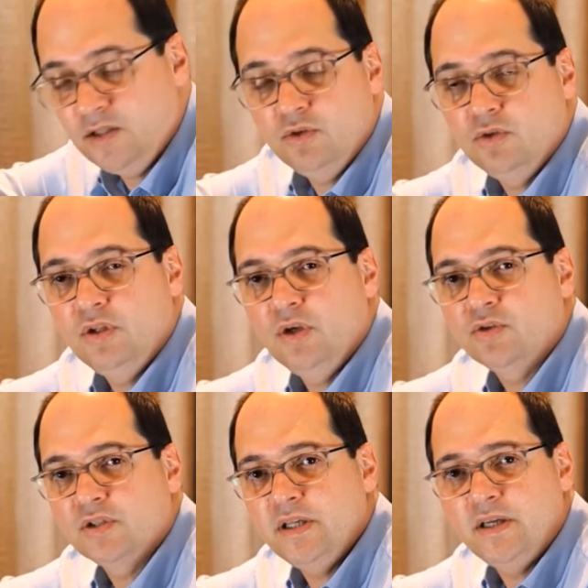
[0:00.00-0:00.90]
into the
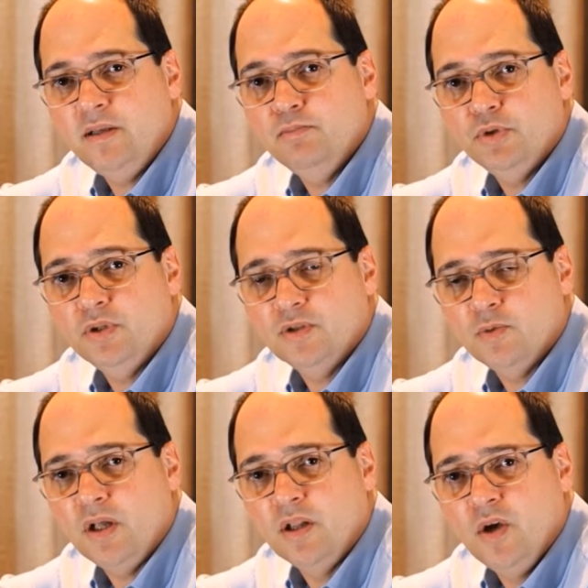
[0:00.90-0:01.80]
auxiliary input as
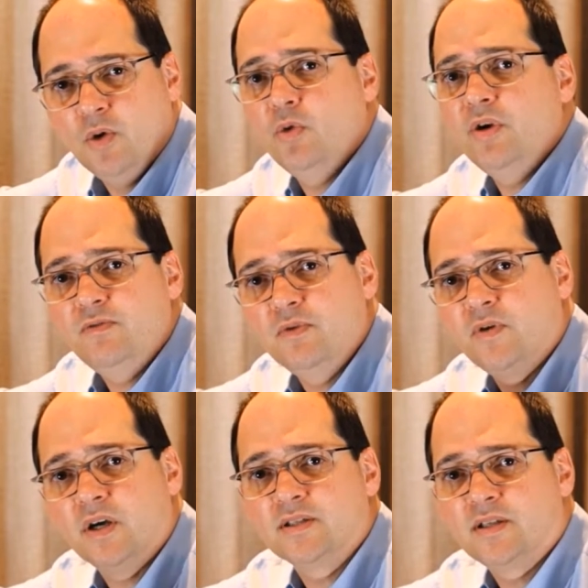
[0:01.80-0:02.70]
well. Or if you've
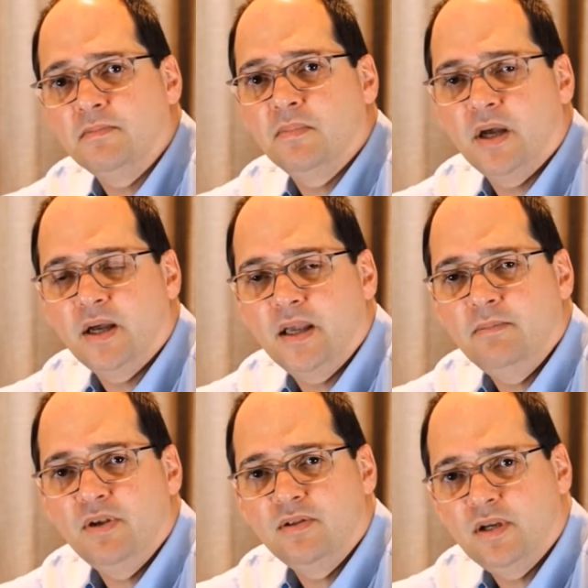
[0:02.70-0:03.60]
got some
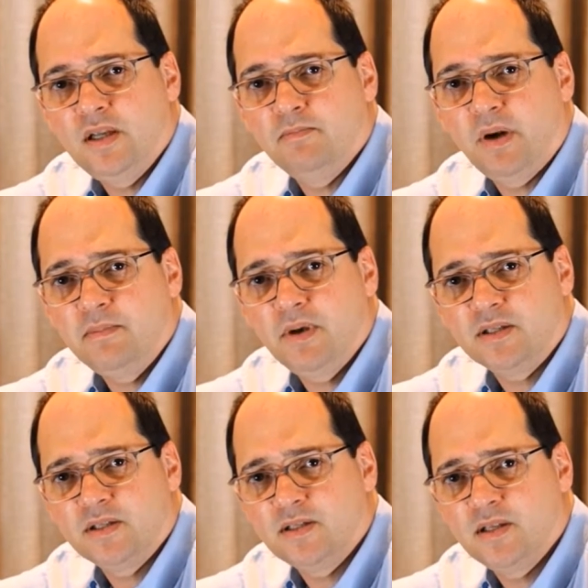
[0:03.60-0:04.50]
MP3 playback
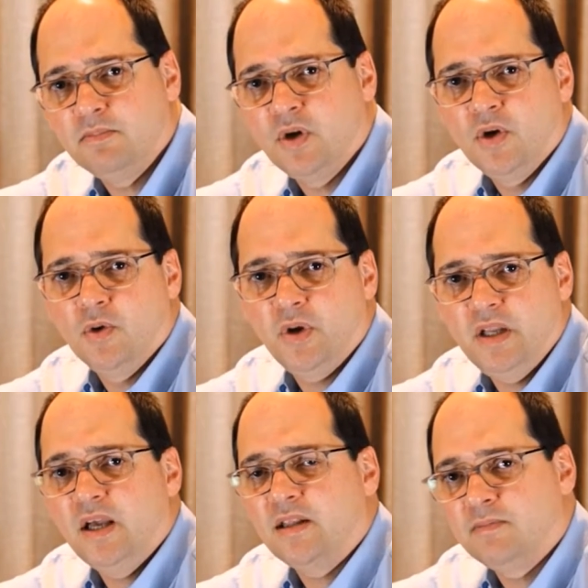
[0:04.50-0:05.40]
system or
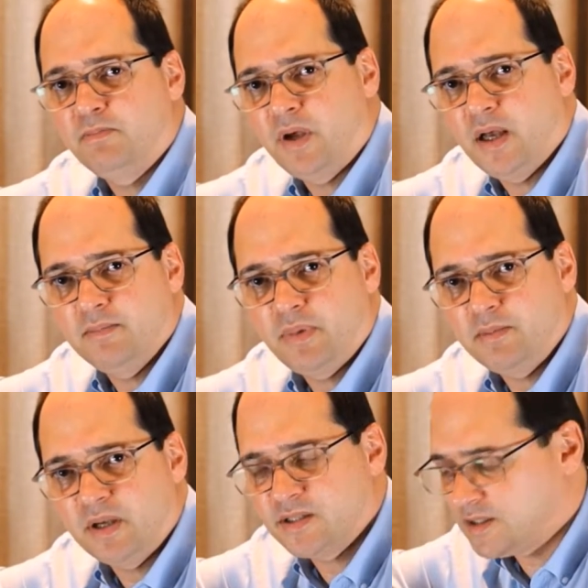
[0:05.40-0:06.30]
any other
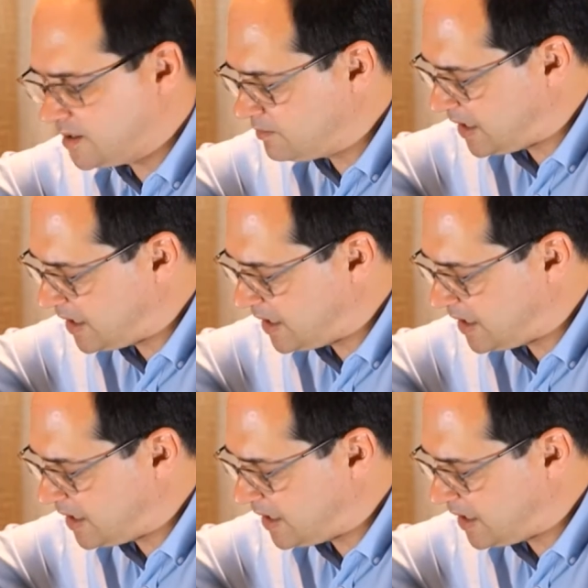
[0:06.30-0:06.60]
playback system